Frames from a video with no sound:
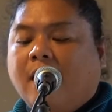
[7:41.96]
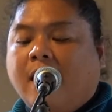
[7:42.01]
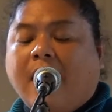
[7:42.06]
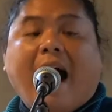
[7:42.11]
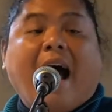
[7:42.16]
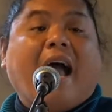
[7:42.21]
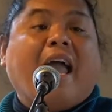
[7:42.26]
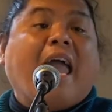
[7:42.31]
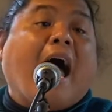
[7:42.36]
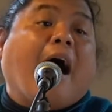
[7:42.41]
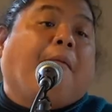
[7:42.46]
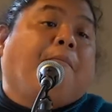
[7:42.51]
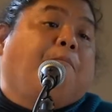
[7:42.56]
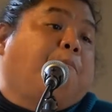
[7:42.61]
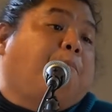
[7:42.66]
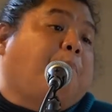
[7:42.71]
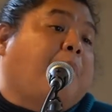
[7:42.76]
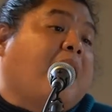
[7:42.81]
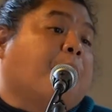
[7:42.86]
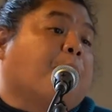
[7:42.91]
I
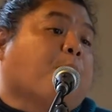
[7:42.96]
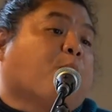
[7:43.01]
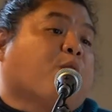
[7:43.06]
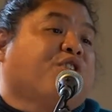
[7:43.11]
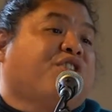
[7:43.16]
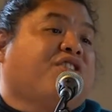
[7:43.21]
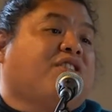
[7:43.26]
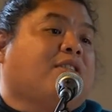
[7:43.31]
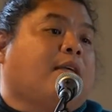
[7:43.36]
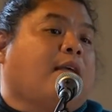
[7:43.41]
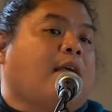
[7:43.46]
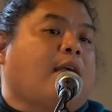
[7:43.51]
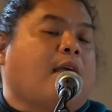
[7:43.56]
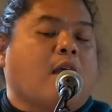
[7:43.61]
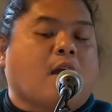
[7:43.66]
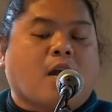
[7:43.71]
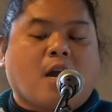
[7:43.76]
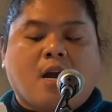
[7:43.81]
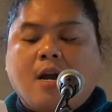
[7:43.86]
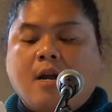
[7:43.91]
have papers
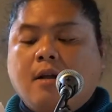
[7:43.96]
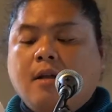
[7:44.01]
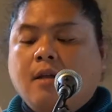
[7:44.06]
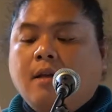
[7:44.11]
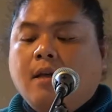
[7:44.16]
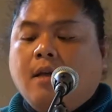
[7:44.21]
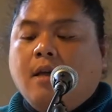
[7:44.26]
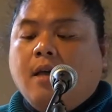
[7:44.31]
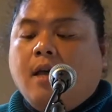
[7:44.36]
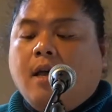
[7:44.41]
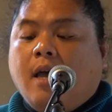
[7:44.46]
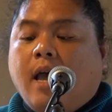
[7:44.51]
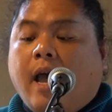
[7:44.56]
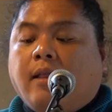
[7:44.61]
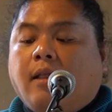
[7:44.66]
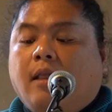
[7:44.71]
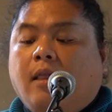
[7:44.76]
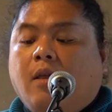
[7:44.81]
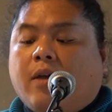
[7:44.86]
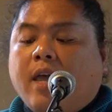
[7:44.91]
here.
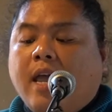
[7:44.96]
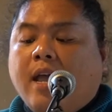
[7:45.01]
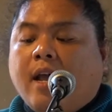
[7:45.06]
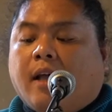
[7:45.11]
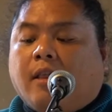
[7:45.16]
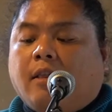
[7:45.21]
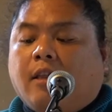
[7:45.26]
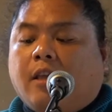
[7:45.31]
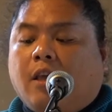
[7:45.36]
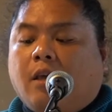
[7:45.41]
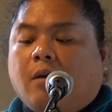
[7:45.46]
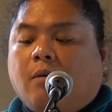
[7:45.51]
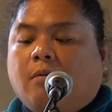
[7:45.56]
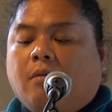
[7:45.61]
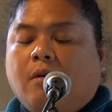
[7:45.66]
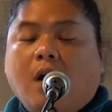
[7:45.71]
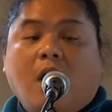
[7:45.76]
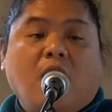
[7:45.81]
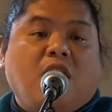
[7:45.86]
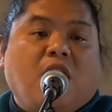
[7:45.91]
And looking at
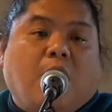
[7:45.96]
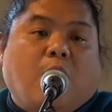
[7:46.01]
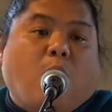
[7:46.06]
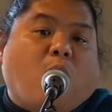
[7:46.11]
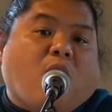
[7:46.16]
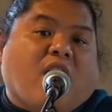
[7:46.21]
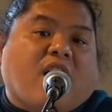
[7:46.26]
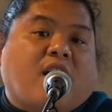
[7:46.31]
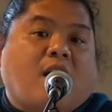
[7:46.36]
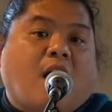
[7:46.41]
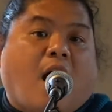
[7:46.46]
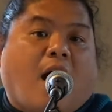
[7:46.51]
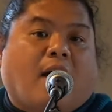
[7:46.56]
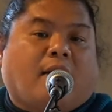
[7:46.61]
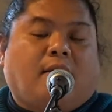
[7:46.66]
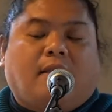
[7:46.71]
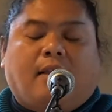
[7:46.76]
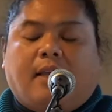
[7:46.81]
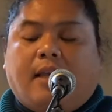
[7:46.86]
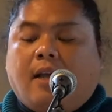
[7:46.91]
you, you are
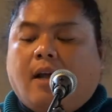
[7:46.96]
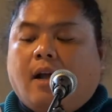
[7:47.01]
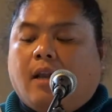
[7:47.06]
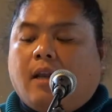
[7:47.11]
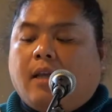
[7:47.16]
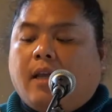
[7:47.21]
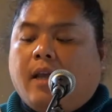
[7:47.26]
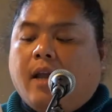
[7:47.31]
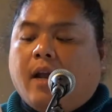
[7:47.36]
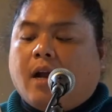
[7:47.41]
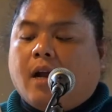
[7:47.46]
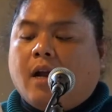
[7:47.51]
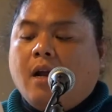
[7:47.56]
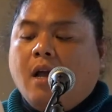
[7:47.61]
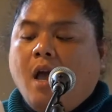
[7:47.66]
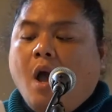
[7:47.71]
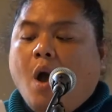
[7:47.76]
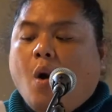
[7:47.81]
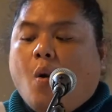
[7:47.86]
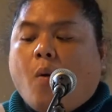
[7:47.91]
not legal here.
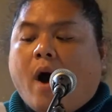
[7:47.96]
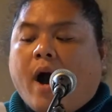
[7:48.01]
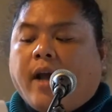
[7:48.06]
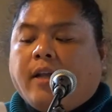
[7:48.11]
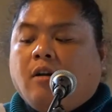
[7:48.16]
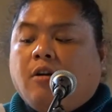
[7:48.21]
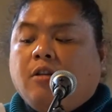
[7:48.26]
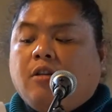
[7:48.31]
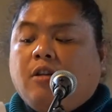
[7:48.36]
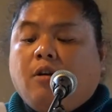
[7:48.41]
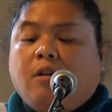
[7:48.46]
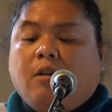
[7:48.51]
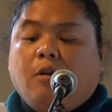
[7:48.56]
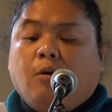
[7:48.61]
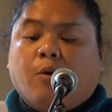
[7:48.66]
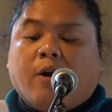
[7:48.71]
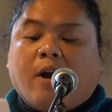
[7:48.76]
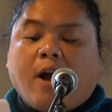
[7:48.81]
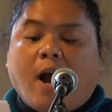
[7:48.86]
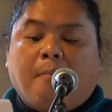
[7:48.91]
Why don't you
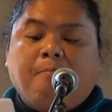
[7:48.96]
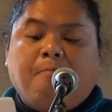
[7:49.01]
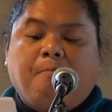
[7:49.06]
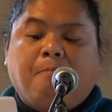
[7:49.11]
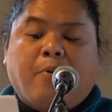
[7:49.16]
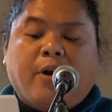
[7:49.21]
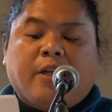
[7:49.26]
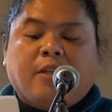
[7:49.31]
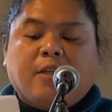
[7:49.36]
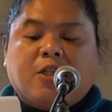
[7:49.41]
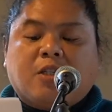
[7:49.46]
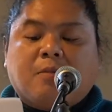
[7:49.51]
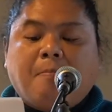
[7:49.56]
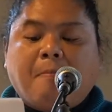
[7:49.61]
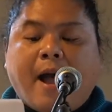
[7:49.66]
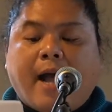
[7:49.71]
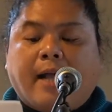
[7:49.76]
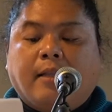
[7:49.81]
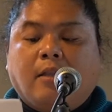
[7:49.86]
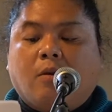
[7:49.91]
lure a British
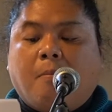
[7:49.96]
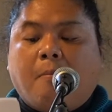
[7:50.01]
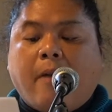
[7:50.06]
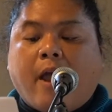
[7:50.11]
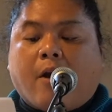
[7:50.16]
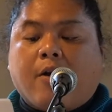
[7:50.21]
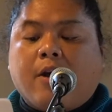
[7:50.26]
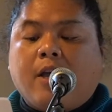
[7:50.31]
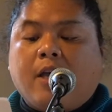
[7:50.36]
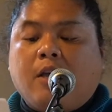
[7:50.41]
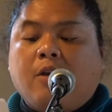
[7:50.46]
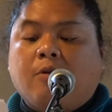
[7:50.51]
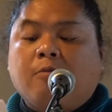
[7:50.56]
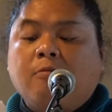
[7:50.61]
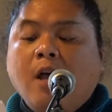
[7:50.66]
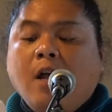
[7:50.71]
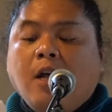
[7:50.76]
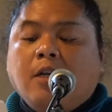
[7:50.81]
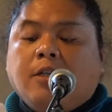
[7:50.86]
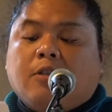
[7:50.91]
man to marry
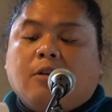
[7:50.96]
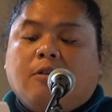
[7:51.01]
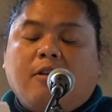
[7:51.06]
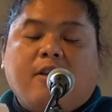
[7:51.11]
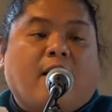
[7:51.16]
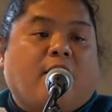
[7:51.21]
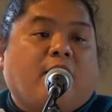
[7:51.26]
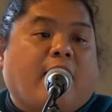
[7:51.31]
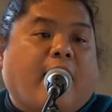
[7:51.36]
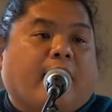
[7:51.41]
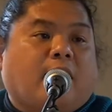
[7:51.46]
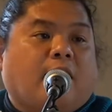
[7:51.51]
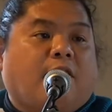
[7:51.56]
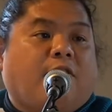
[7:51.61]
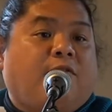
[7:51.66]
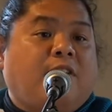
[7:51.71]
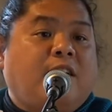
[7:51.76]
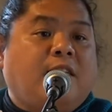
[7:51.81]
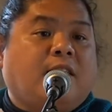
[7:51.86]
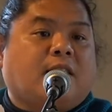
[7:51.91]
you so you'll get
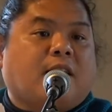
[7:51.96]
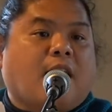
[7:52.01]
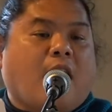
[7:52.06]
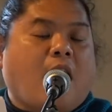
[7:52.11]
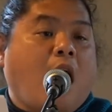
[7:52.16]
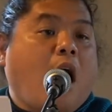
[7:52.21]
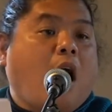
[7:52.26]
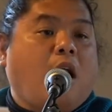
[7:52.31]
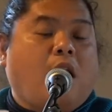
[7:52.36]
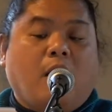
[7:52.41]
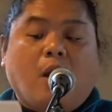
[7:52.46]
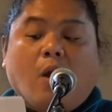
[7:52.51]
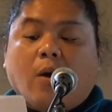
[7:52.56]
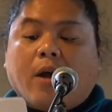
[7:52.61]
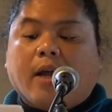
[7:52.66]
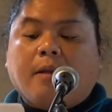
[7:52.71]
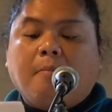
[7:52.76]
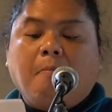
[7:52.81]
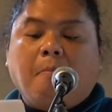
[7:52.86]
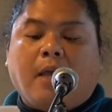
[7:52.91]
a visa?
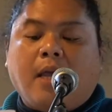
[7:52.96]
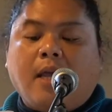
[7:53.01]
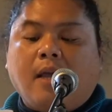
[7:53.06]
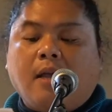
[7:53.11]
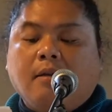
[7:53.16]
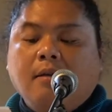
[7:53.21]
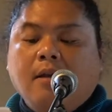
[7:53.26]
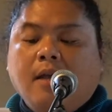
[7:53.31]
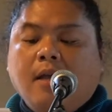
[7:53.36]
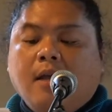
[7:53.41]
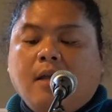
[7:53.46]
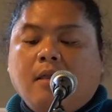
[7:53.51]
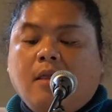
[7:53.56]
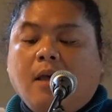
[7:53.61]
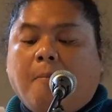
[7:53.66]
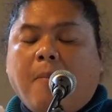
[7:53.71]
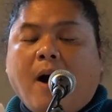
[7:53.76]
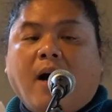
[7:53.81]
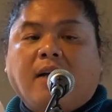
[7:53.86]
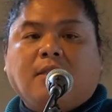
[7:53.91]
Look at me.
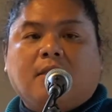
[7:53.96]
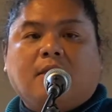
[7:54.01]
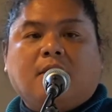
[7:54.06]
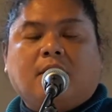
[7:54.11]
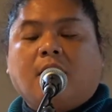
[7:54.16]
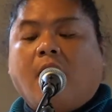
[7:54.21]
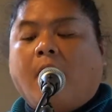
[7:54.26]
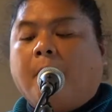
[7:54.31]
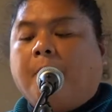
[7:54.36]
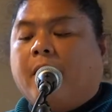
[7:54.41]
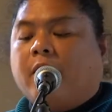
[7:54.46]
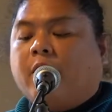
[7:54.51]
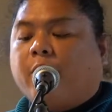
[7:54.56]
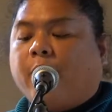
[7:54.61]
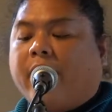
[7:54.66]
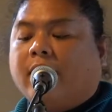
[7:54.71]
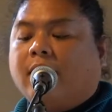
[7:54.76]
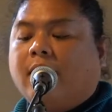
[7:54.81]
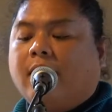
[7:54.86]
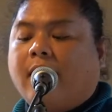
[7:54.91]
The bus stopped at
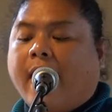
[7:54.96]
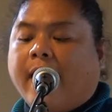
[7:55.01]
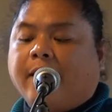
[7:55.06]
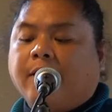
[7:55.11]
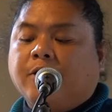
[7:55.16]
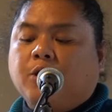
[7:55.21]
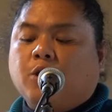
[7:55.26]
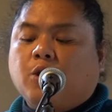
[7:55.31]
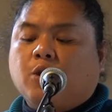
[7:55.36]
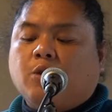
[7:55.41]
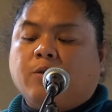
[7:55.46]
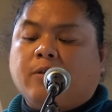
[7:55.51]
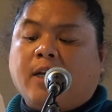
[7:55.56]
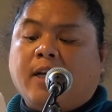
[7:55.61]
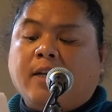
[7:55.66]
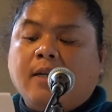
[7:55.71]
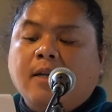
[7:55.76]
Red Lion Street.